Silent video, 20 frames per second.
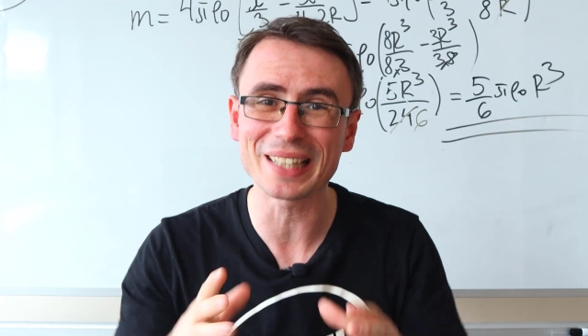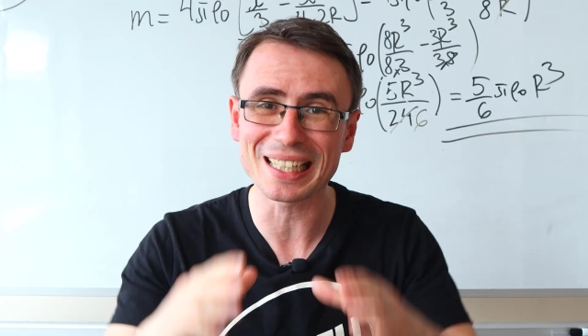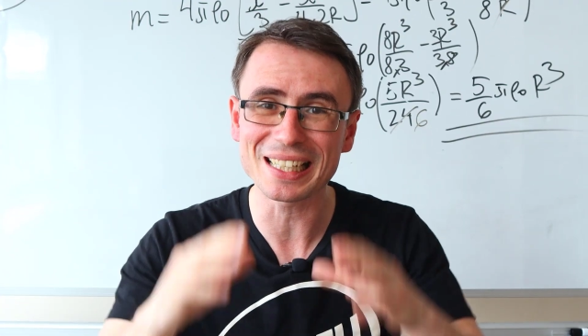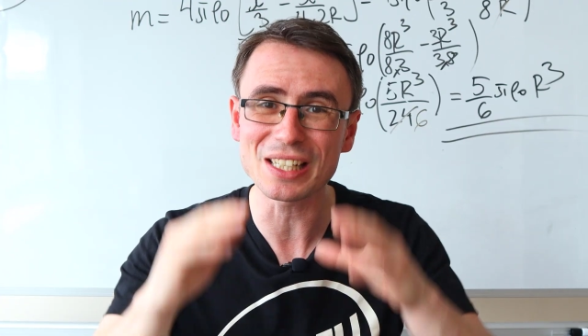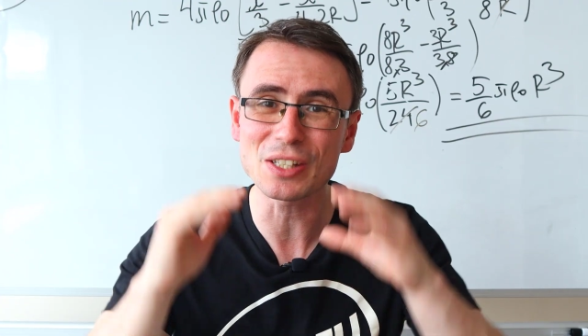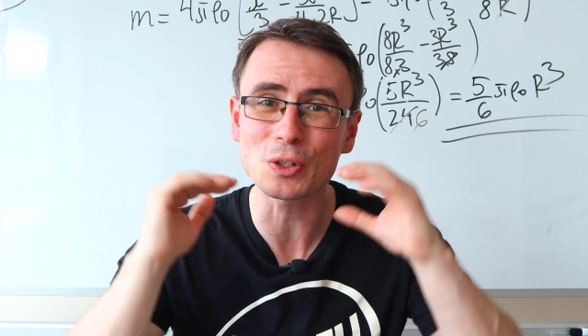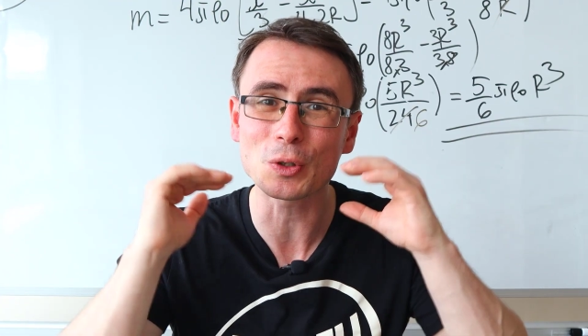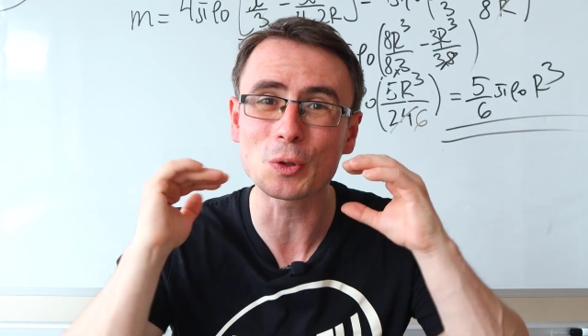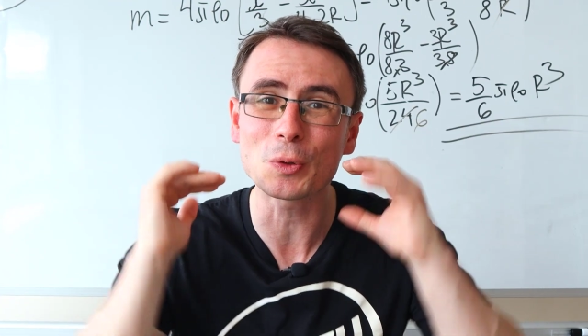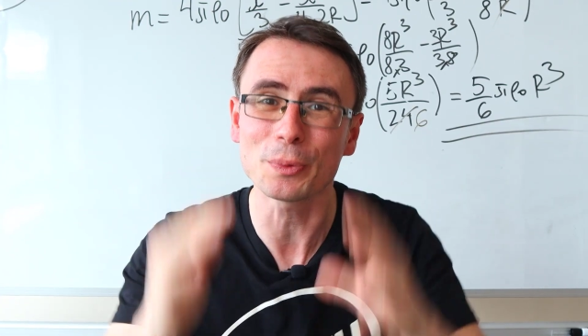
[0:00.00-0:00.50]
that
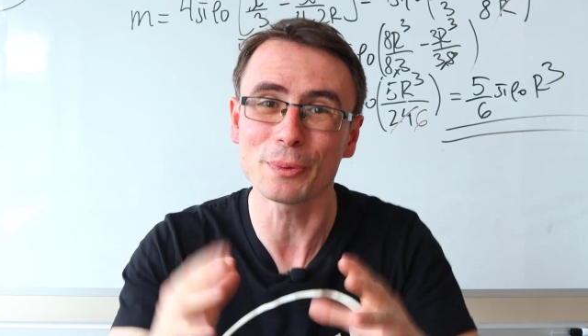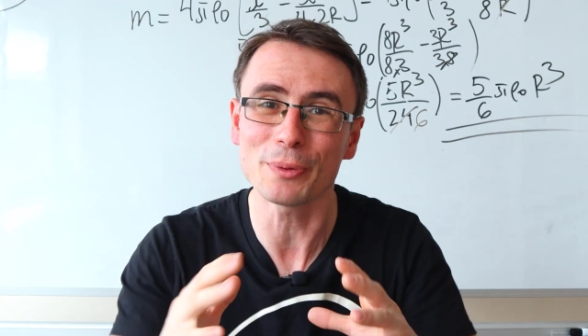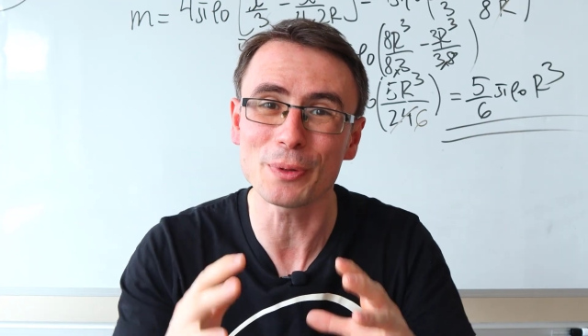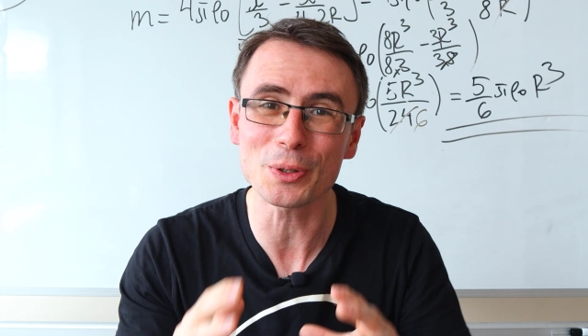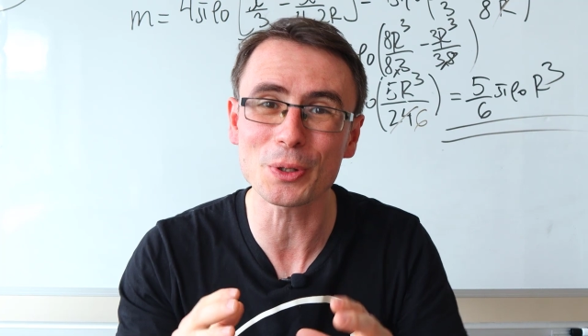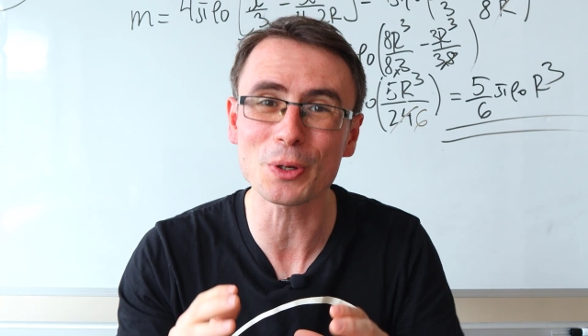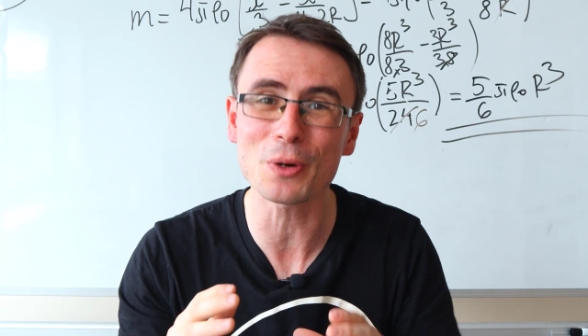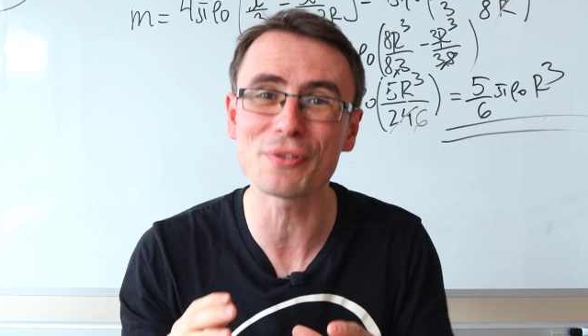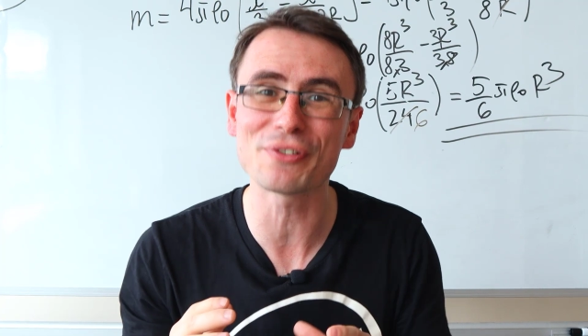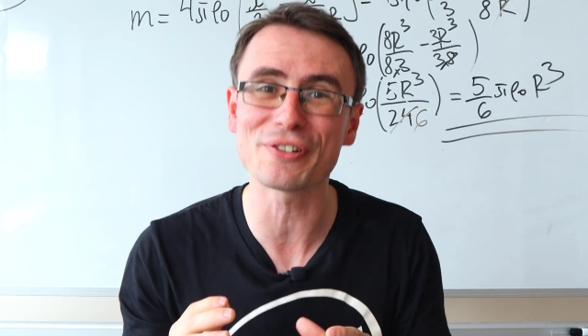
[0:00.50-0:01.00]
is
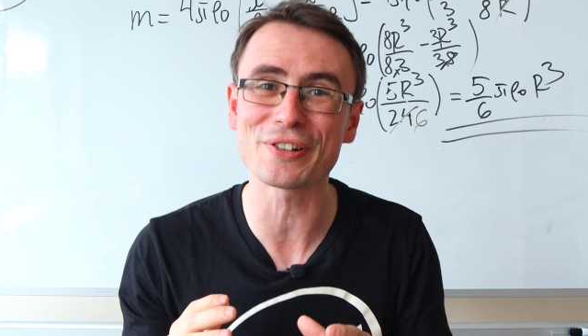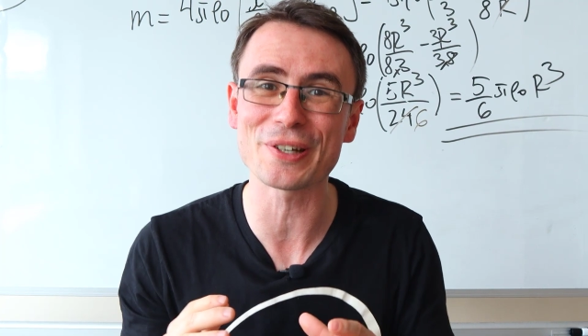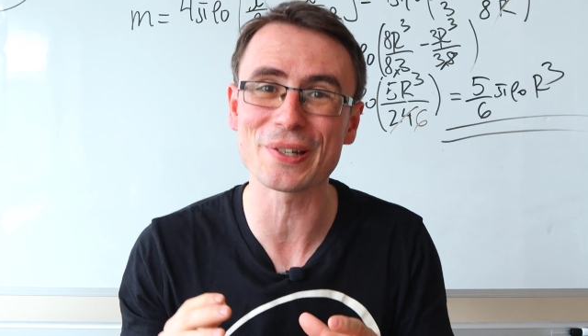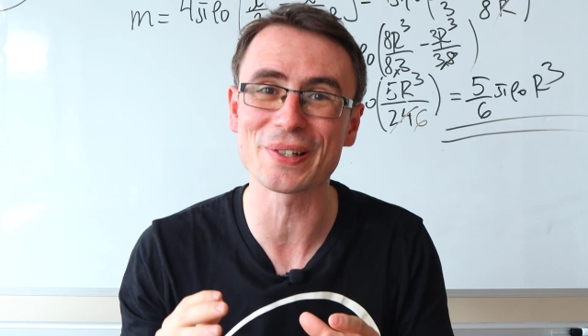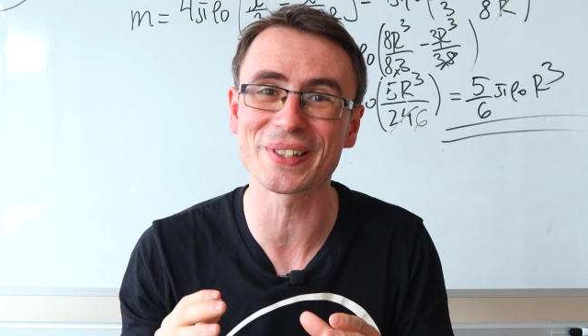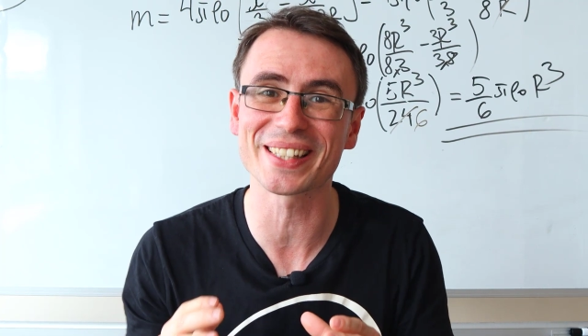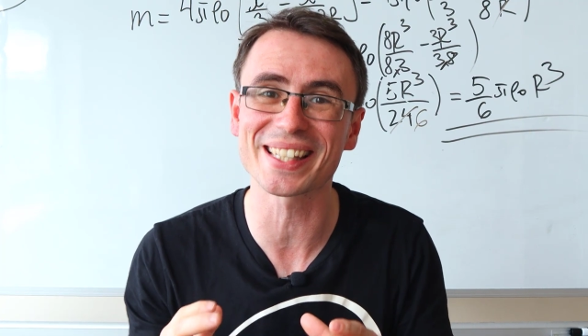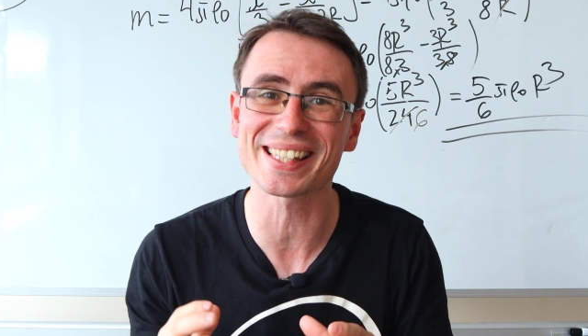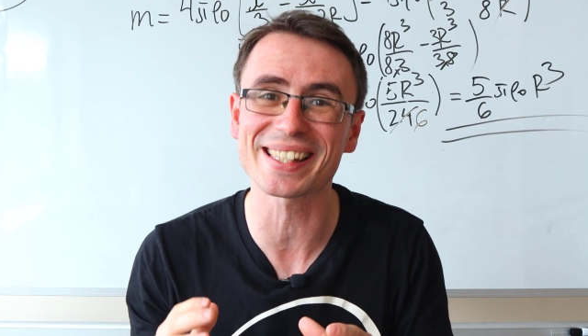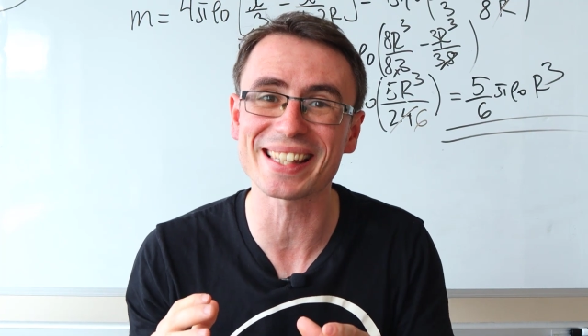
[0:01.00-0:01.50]
crucial for
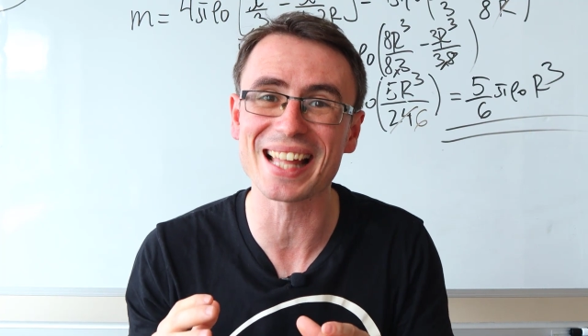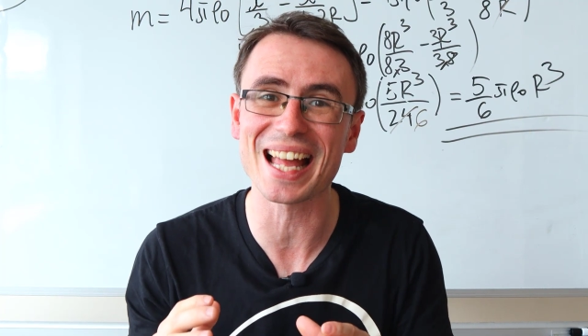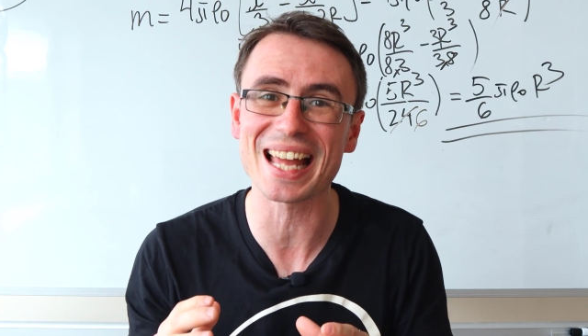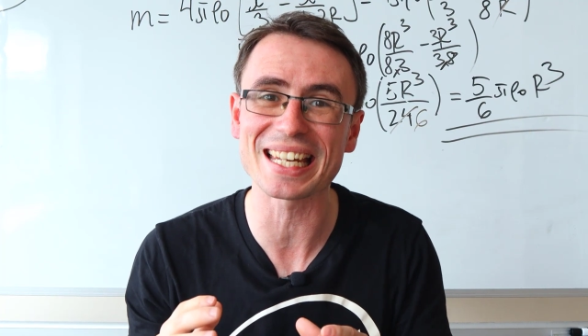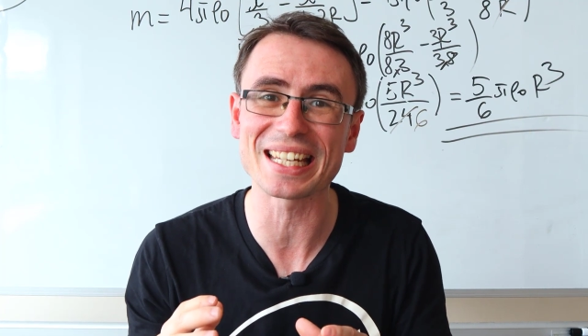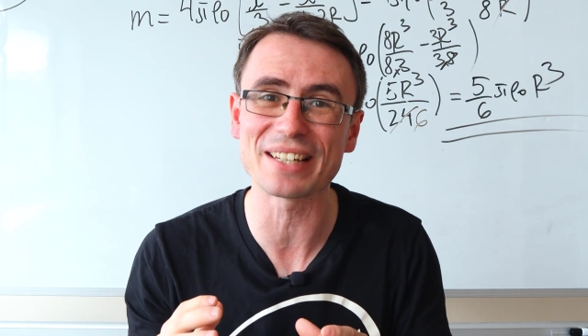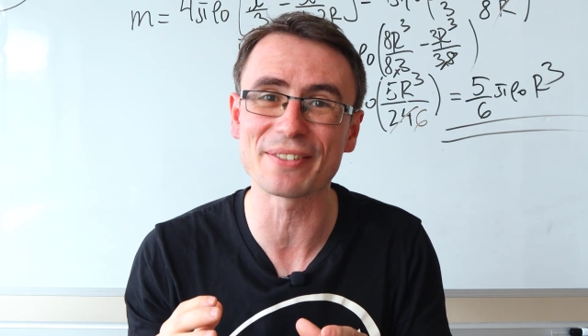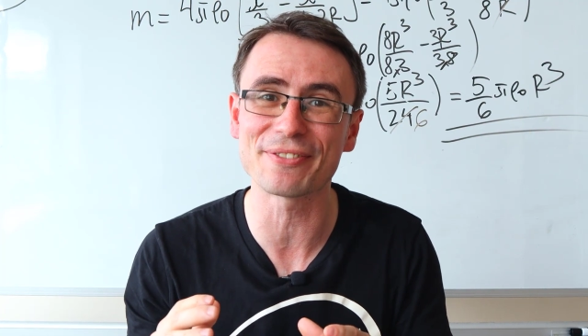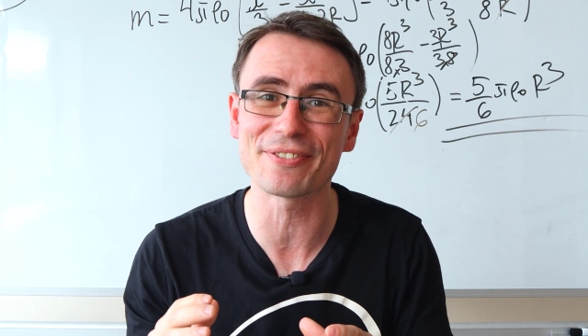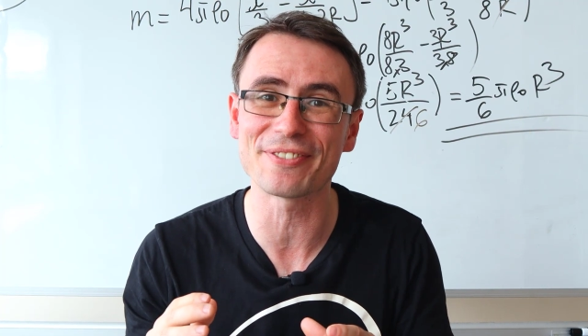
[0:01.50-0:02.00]
your understanding of